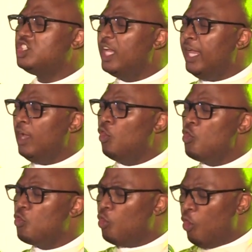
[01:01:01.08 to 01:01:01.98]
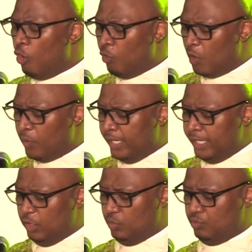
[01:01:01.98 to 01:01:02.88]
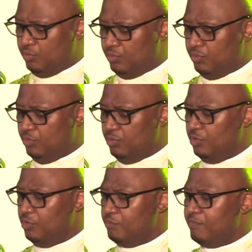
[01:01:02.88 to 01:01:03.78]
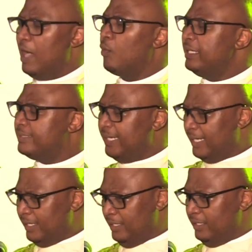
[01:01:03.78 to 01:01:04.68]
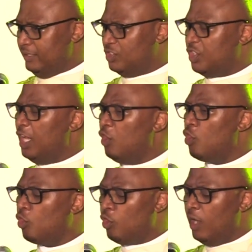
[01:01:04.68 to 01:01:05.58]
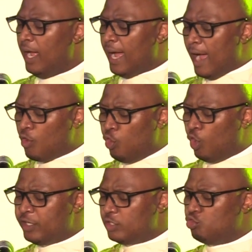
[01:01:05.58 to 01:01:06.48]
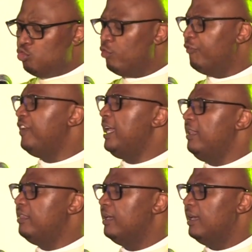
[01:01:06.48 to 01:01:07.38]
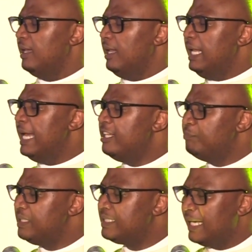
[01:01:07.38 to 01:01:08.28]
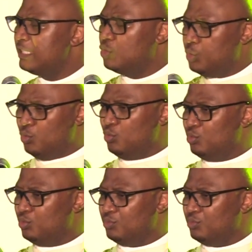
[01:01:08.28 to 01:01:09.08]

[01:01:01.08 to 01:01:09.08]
njengokholwa kwenu makwenzeke kini. According to your faith, let it be done to you.